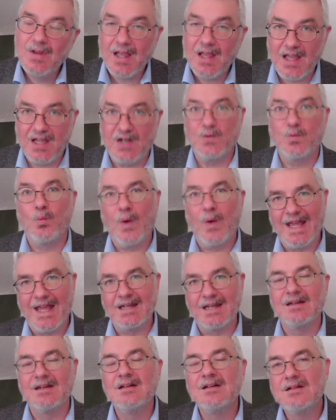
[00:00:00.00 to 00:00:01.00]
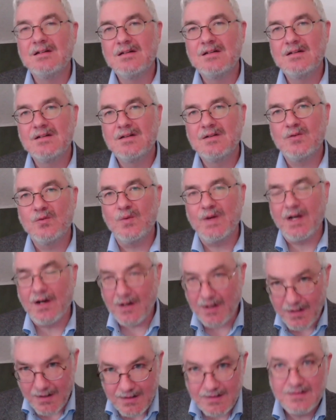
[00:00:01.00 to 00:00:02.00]
and when we
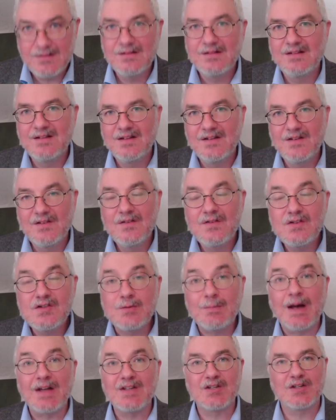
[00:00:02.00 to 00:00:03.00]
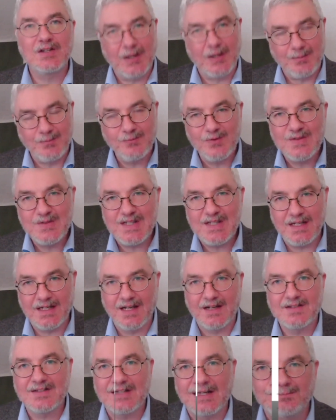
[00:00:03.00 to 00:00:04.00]
are. Shabbat Shalom. We'll see you
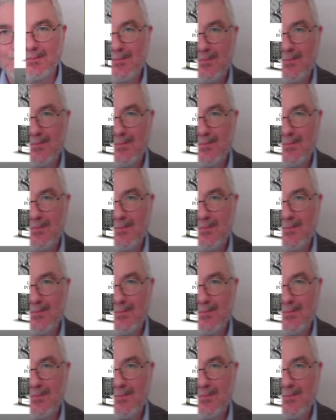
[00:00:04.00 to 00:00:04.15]
next time.